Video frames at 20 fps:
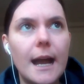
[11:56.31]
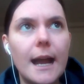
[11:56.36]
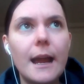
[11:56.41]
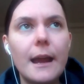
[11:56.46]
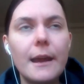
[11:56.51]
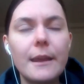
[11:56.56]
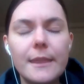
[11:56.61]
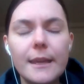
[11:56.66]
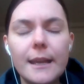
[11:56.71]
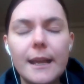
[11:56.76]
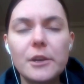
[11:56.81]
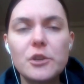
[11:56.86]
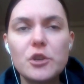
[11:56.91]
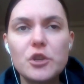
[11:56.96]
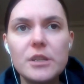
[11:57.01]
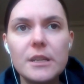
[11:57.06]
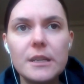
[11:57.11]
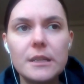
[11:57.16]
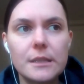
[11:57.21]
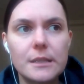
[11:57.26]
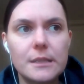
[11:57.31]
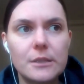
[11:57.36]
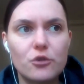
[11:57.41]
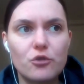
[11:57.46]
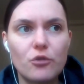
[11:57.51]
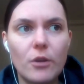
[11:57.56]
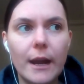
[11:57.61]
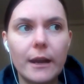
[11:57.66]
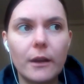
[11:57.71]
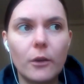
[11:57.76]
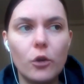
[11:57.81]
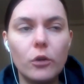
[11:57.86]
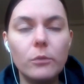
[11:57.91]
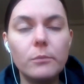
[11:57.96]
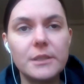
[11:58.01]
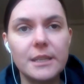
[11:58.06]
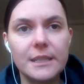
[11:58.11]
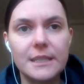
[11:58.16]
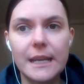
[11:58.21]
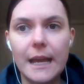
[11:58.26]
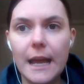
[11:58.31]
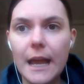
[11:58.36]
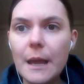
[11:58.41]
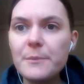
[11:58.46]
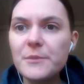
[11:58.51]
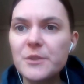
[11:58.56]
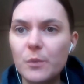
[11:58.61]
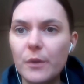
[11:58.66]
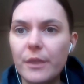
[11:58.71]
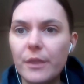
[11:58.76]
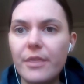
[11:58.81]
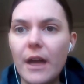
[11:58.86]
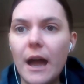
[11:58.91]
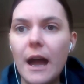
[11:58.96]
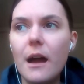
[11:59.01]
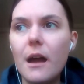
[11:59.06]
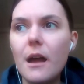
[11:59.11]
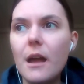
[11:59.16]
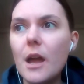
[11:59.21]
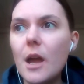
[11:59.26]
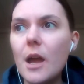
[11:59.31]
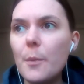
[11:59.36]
I think I just need to try and come to terms with that.